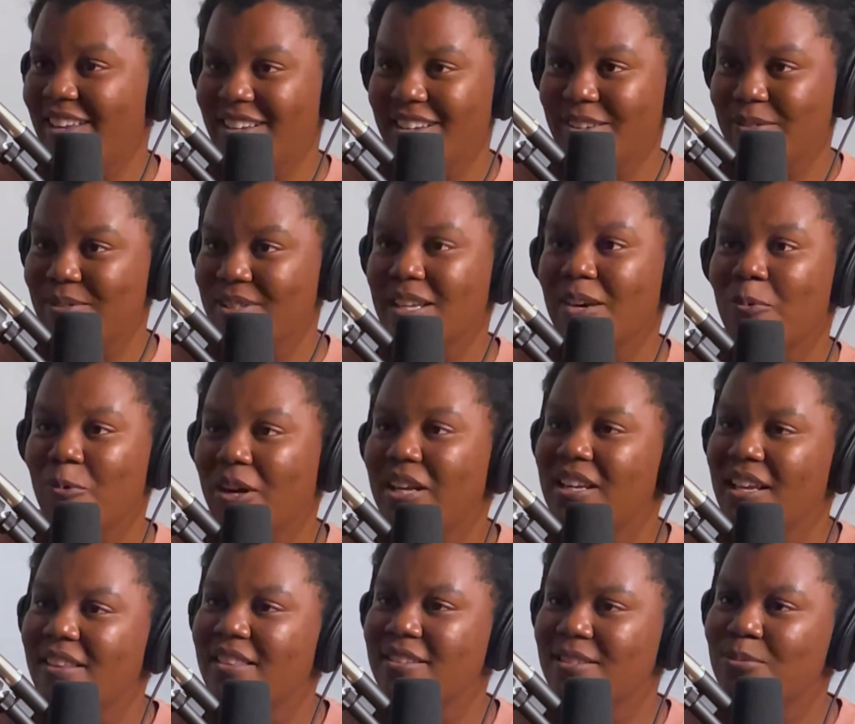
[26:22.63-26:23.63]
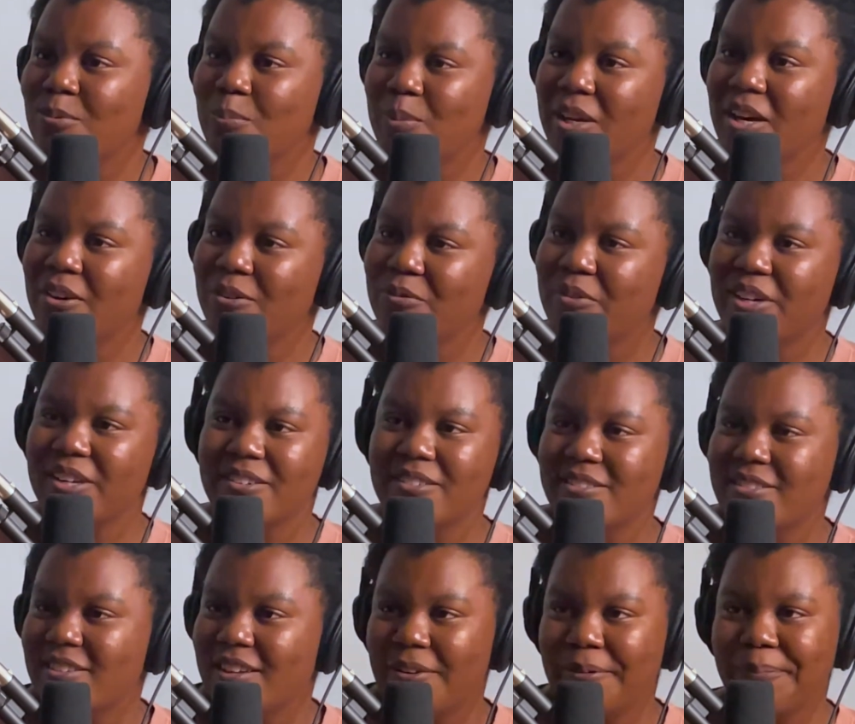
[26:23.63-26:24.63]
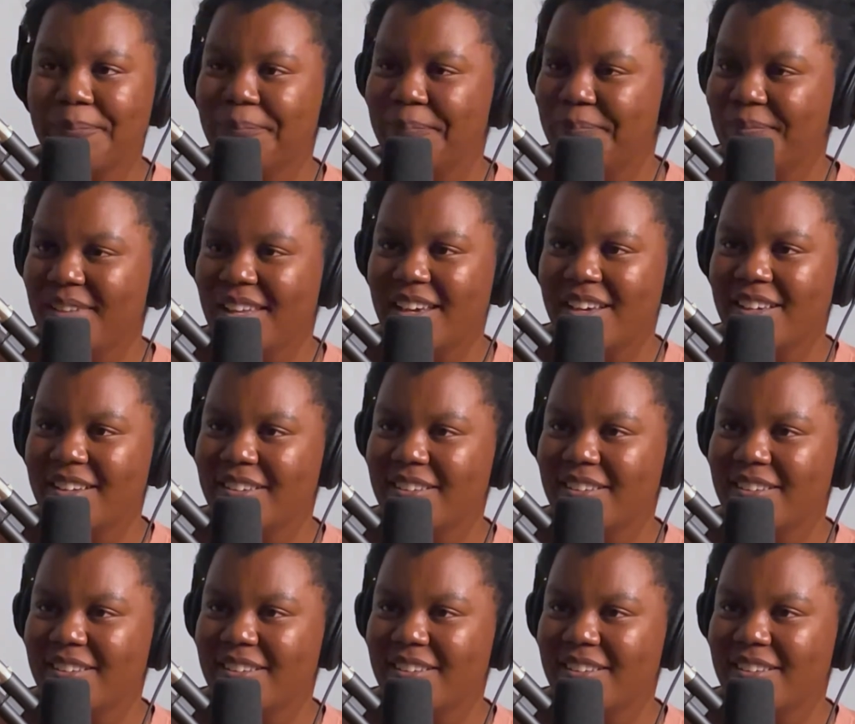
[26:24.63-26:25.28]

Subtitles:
and it was like, one day this will be over. So yeah.